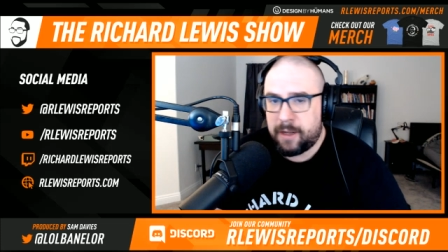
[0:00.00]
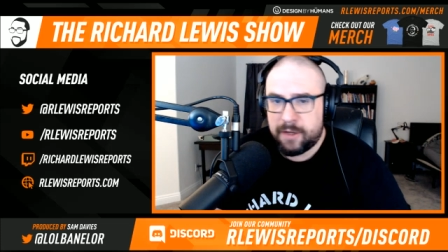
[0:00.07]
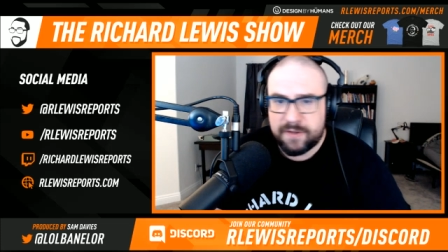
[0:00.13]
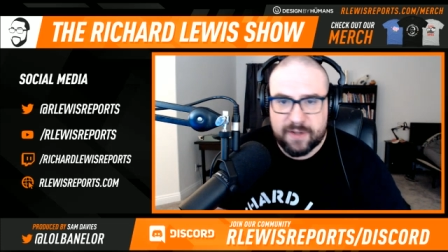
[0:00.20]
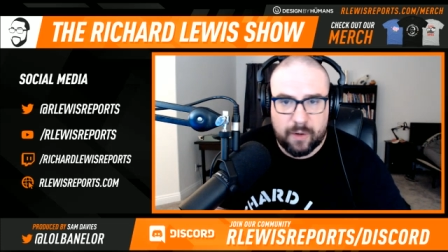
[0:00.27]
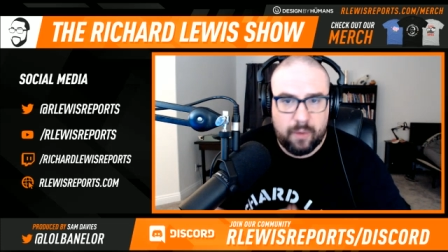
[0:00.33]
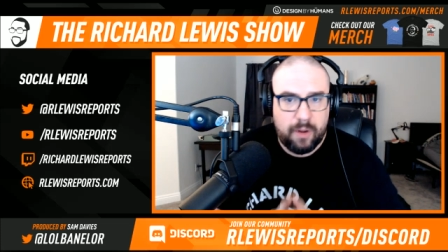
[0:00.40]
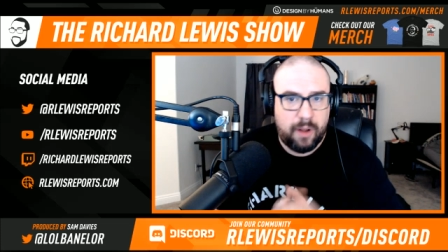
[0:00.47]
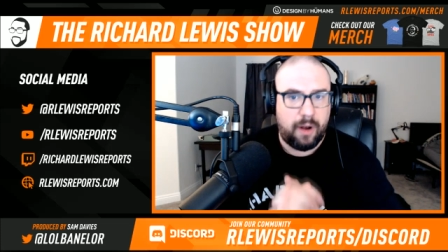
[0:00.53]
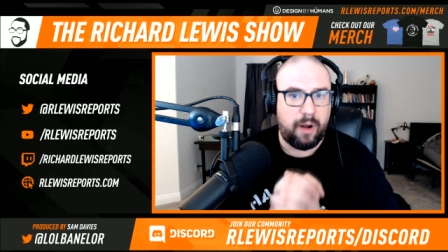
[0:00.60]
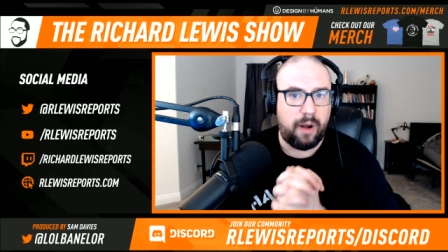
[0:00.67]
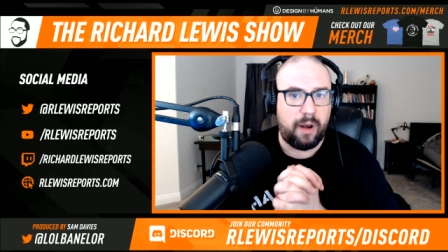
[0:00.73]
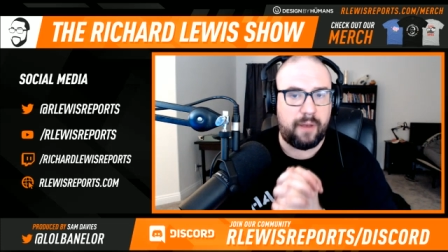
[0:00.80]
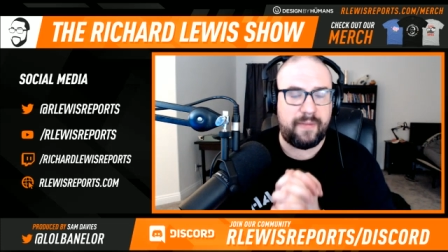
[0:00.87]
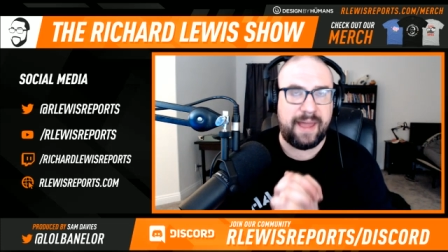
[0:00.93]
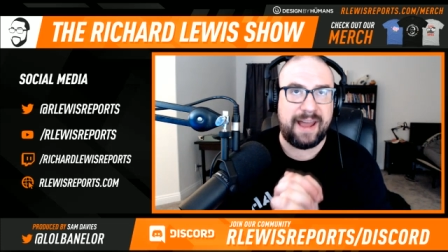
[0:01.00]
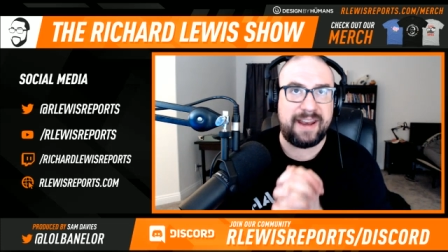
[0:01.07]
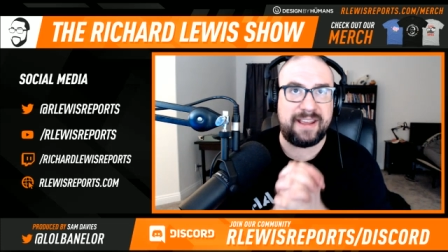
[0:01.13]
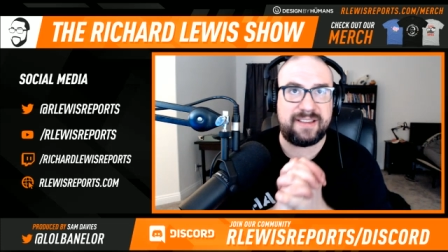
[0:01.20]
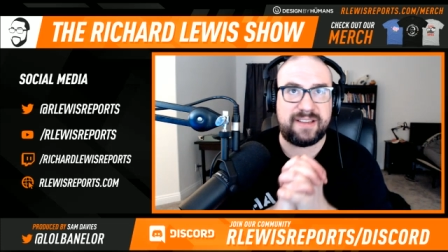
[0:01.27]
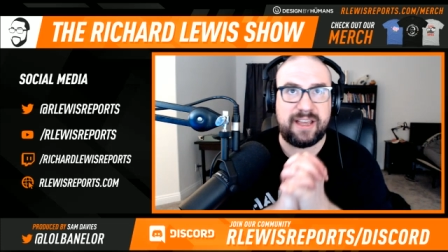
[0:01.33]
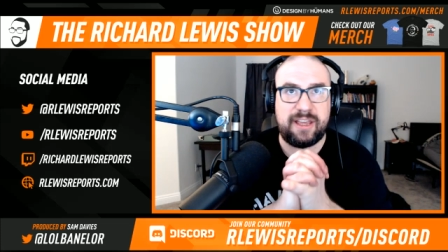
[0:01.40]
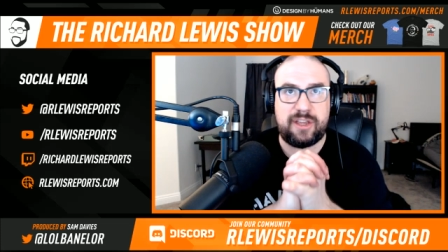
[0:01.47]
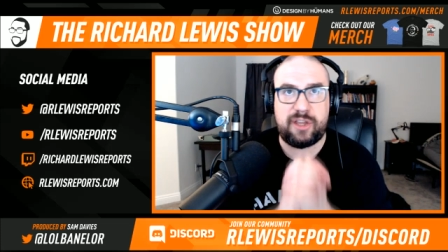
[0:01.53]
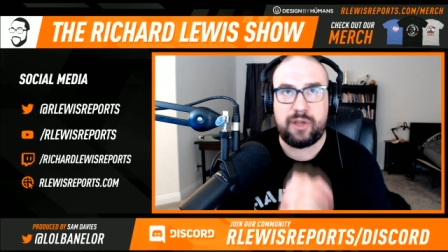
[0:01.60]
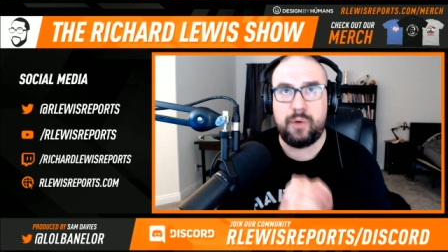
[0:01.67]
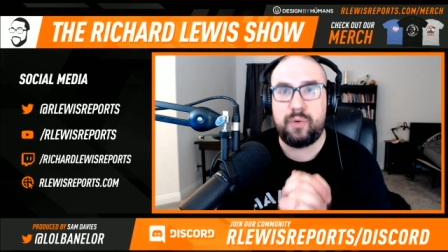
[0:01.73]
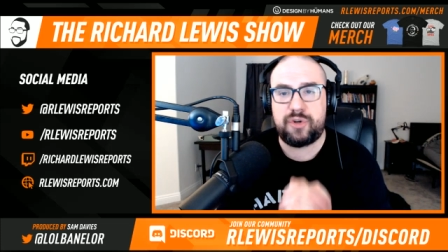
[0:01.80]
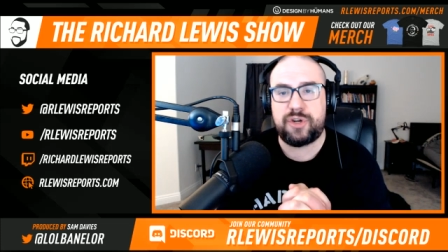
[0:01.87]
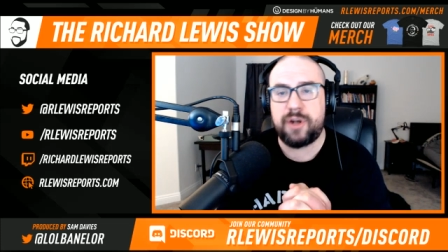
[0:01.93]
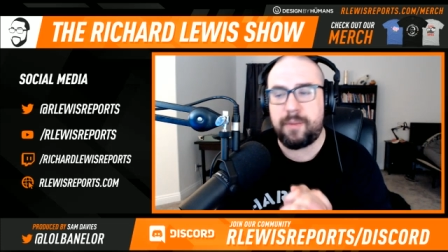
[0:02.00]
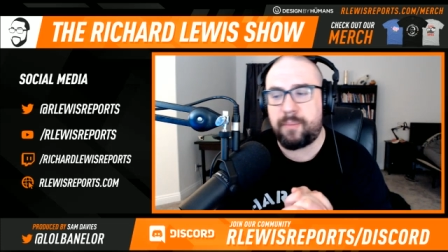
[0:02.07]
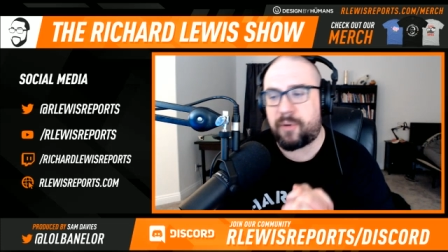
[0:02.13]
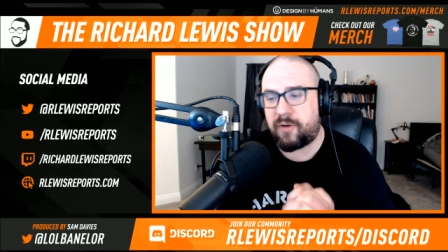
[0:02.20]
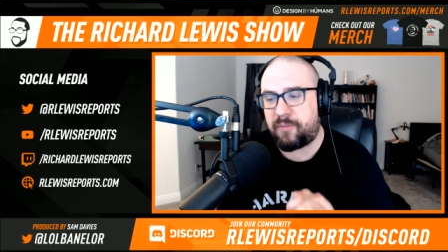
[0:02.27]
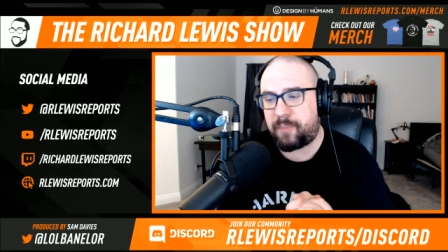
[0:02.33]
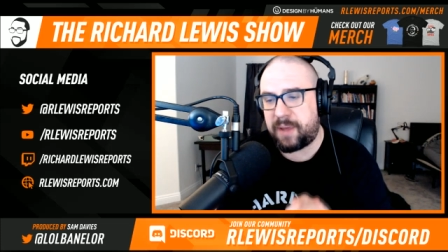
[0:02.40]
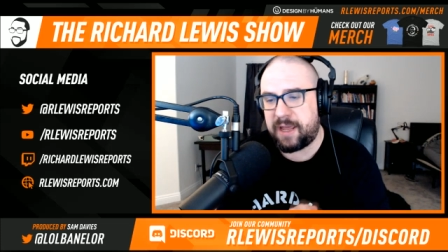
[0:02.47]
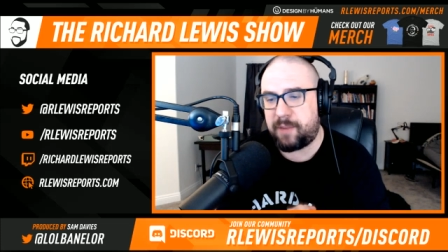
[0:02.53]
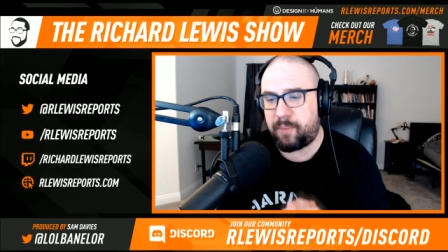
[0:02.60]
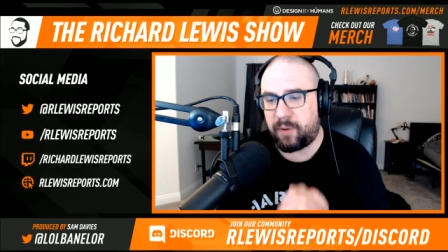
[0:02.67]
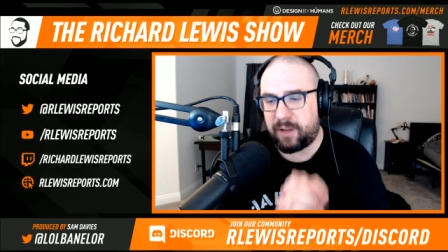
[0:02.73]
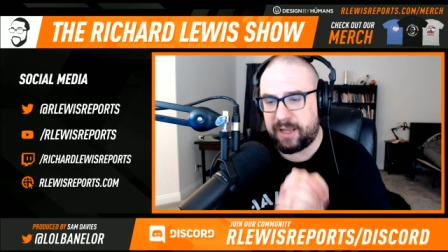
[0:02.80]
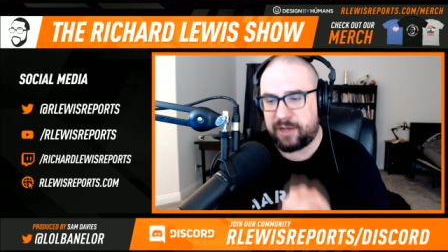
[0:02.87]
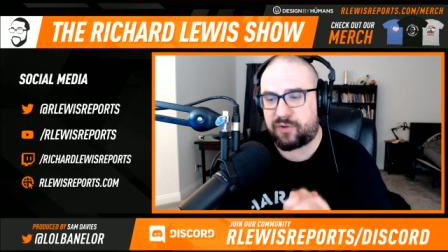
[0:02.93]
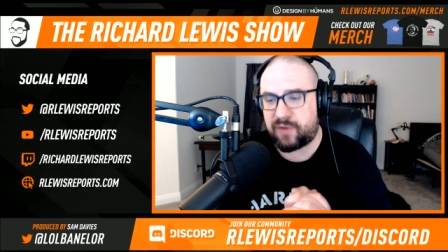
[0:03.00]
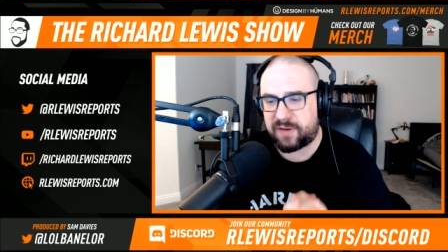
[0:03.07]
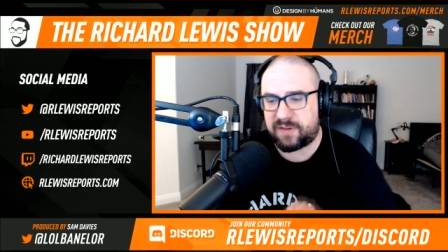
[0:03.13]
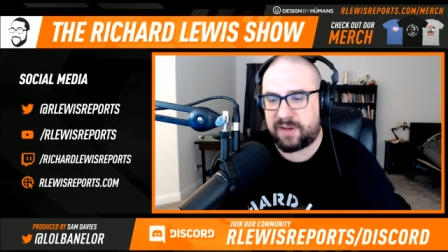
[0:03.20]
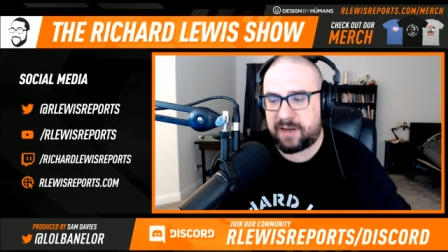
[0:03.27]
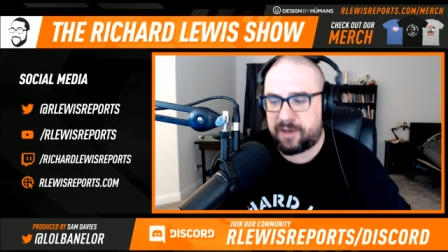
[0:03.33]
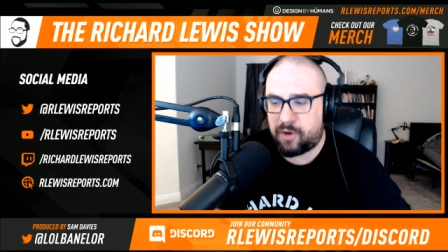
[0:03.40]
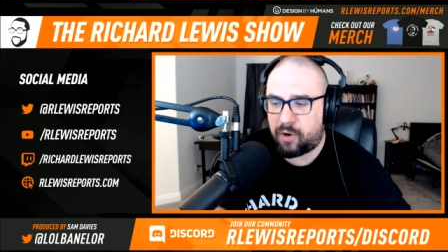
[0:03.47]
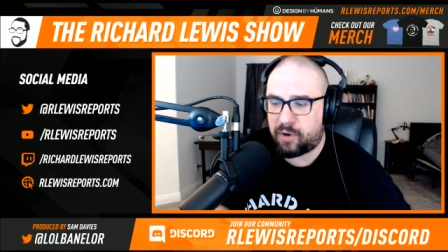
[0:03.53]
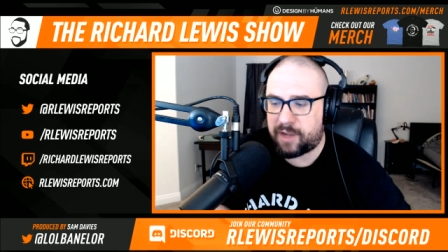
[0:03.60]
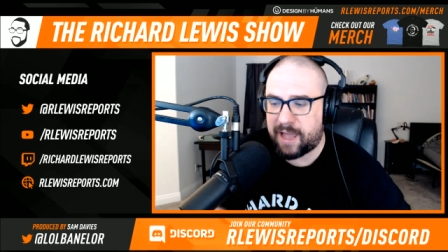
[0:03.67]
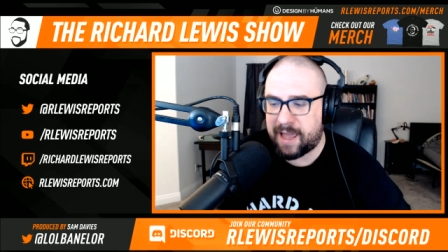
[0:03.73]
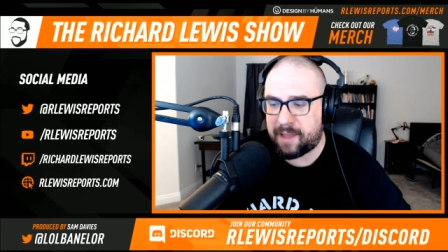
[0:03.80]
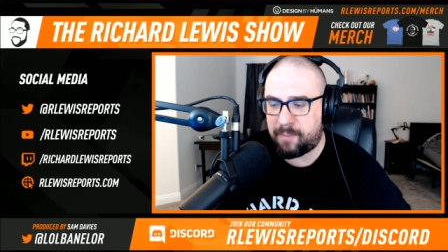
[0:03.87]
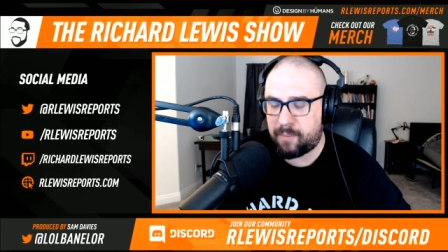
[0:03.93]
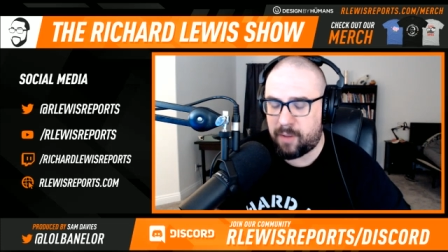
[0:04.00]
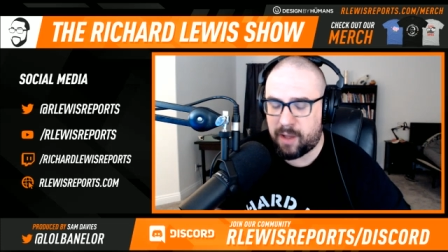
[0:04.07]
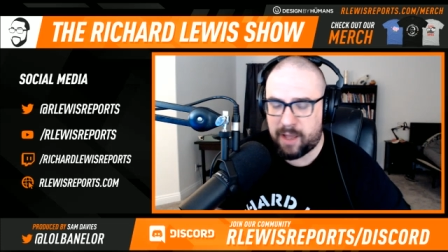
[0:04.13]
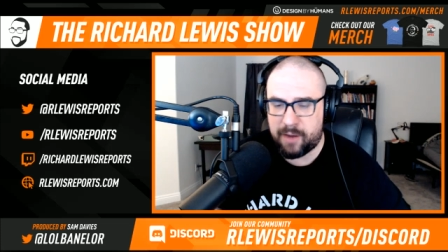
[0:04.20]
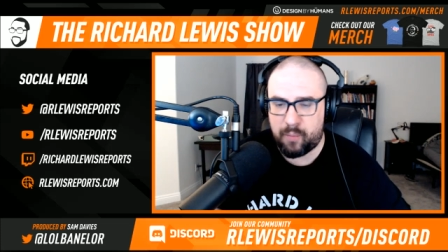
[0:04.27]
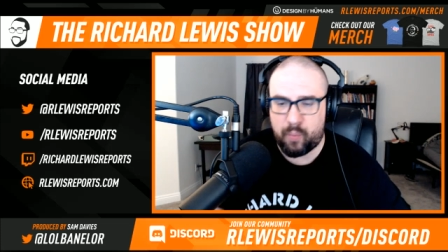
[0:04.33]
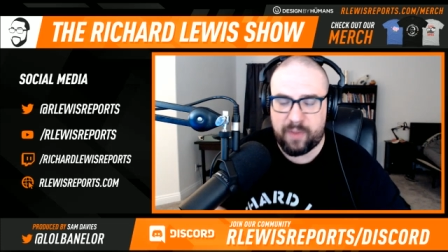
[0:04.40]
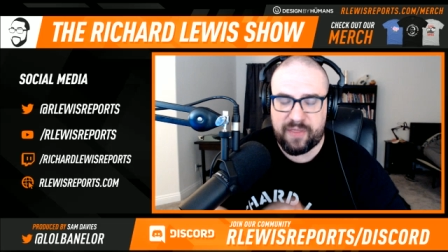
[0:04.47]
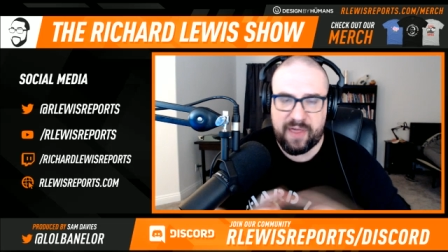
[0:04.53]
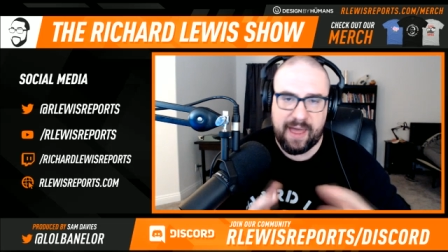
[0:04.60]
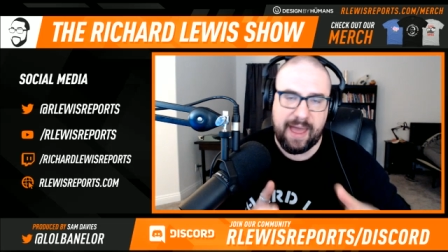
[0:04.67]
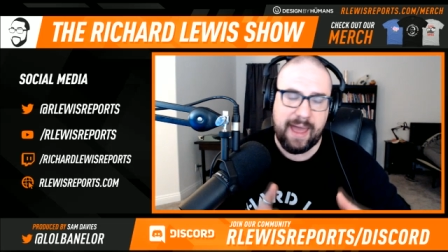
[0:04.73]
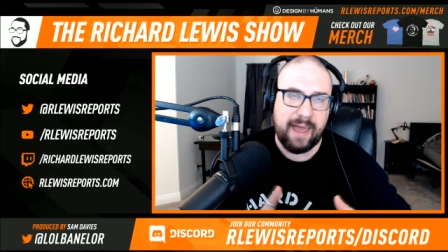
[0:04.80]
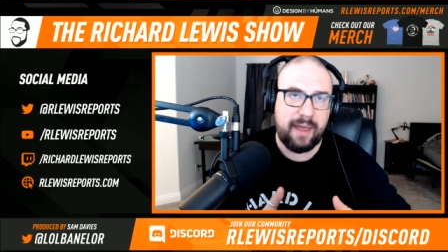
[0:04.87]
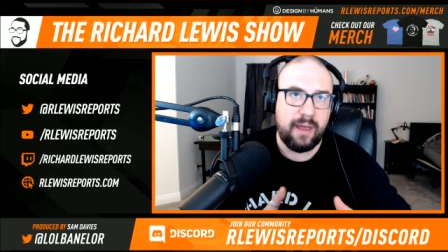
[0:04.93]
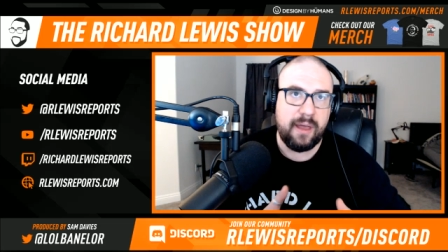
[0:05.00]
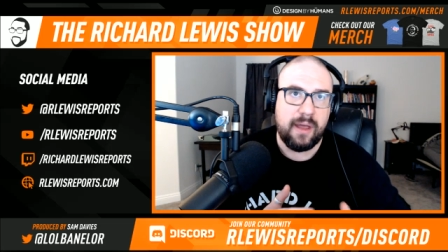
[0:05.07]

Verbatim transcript: So that is a huge number of people interested in your game, and with their